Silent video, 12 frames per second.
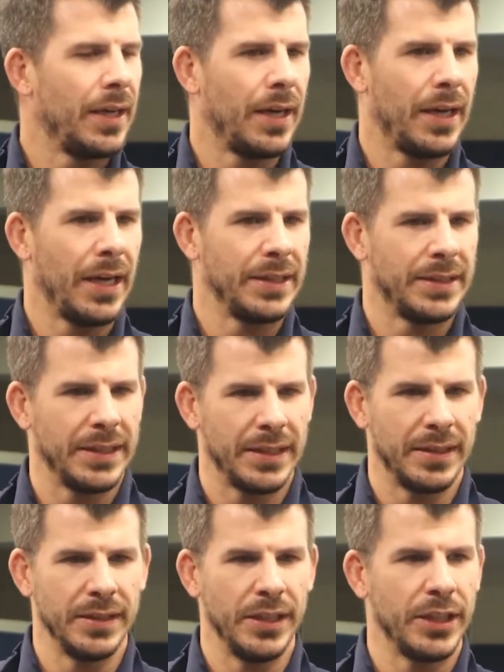uh, at the
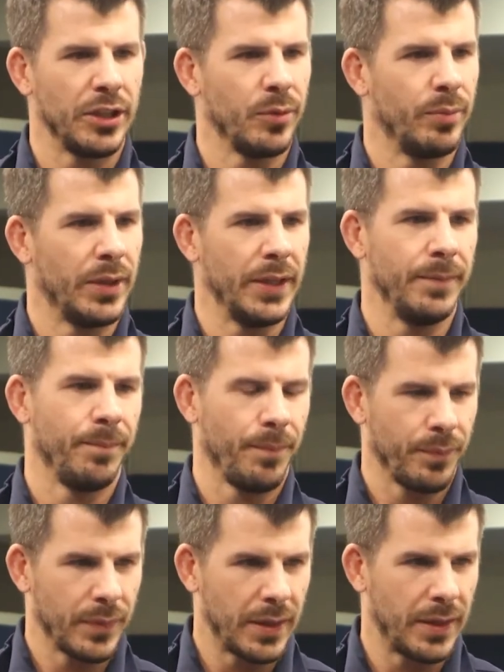end of the year. But
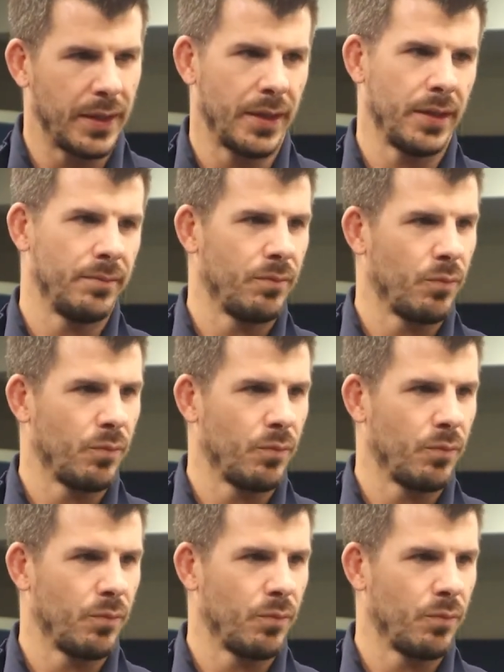uh,